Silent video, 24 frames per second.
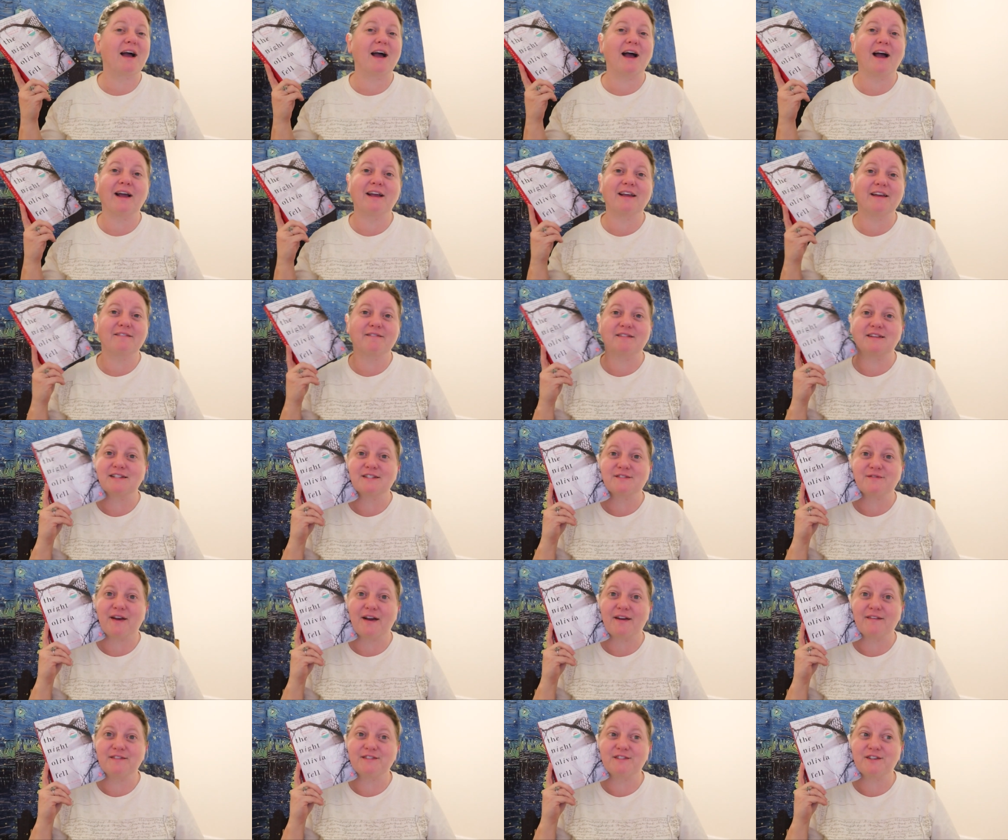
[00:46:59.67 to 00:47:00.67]
I give this
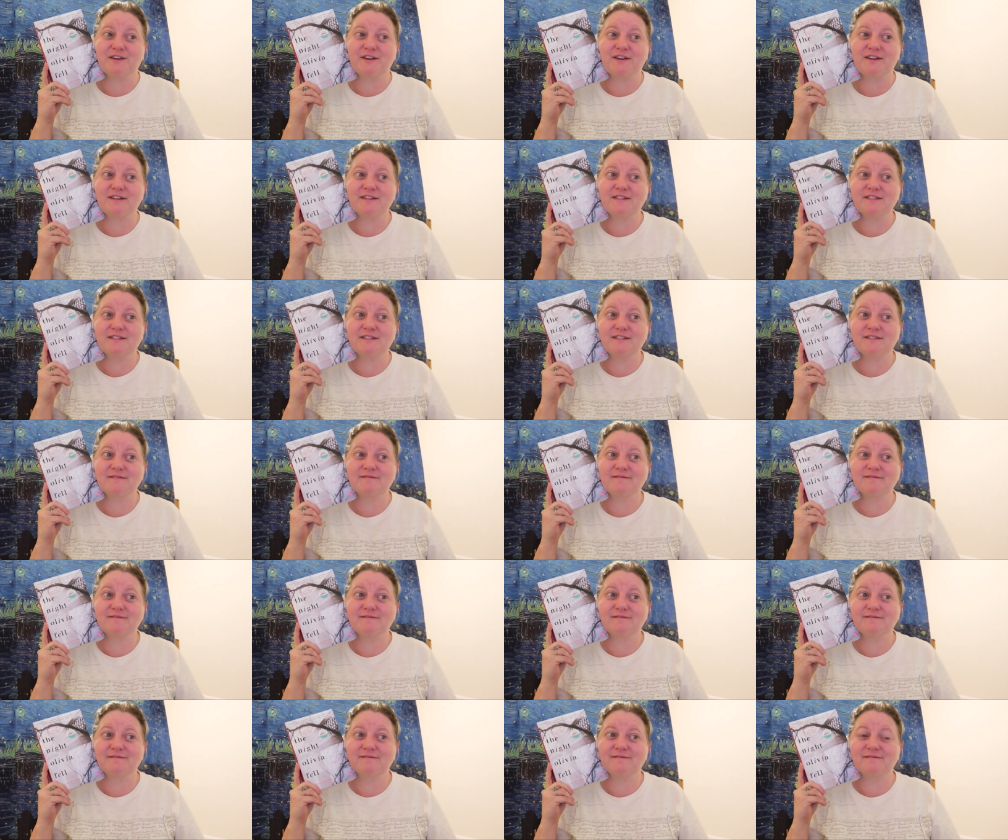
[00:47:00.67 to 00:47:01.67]
five stars.
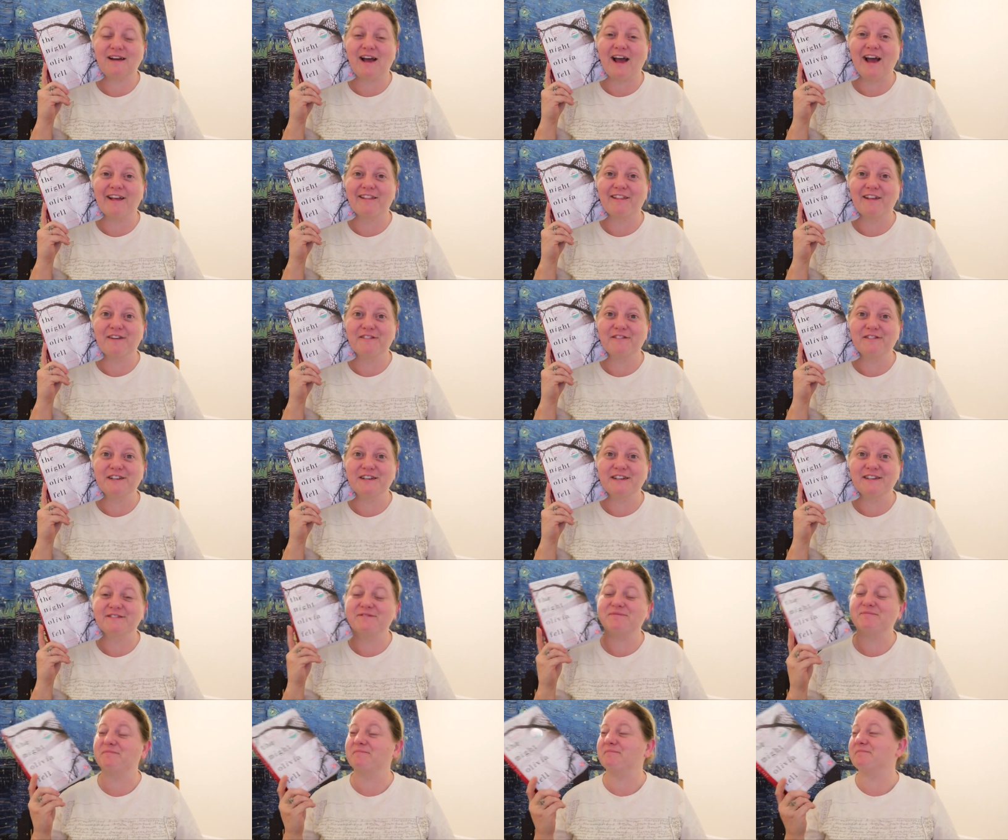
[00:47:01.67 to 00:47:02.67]
I loved it.
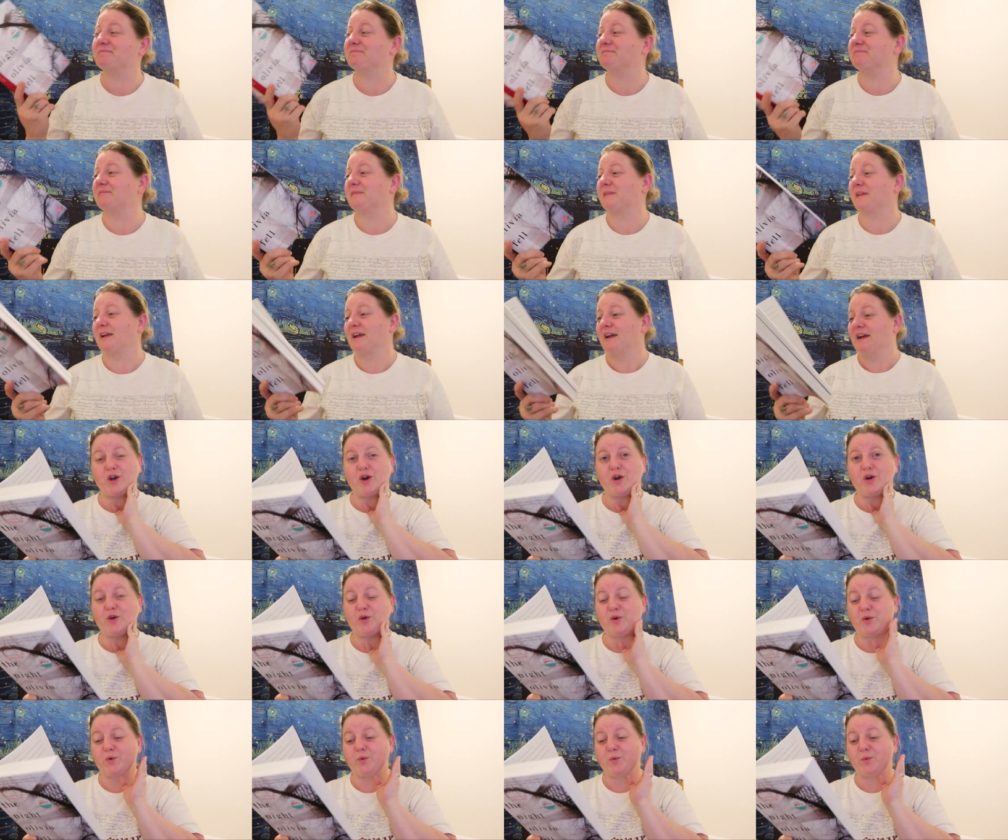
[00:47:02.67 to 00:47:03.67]

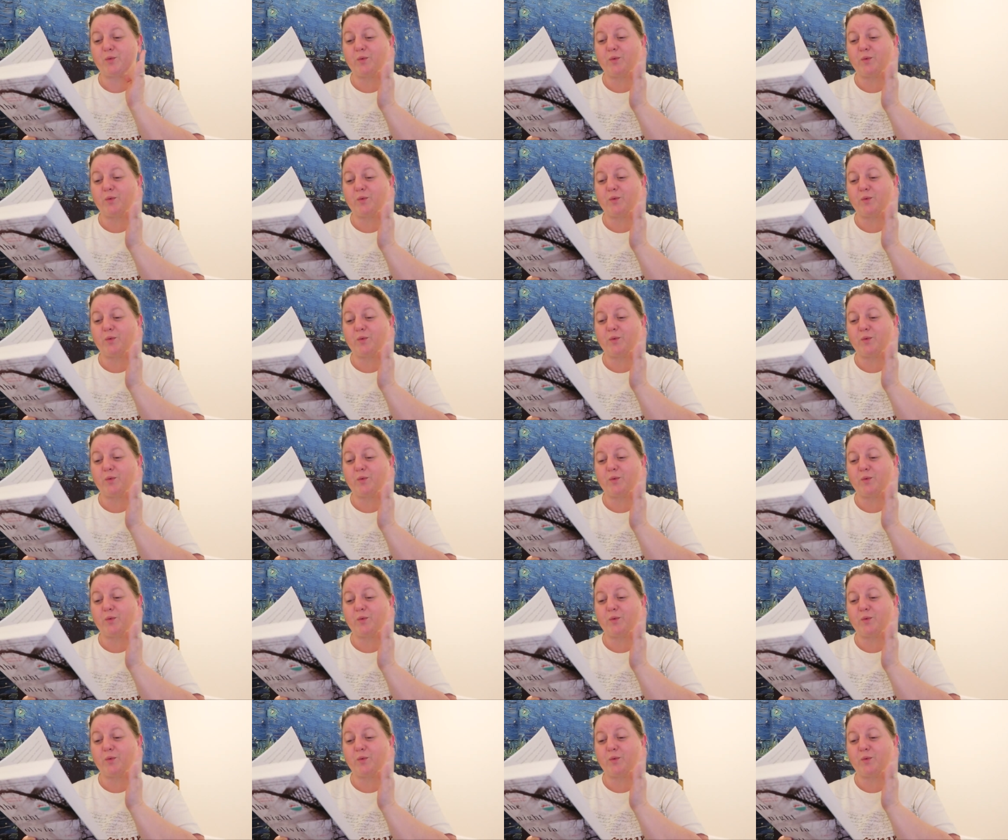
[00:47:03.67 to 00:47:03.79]
So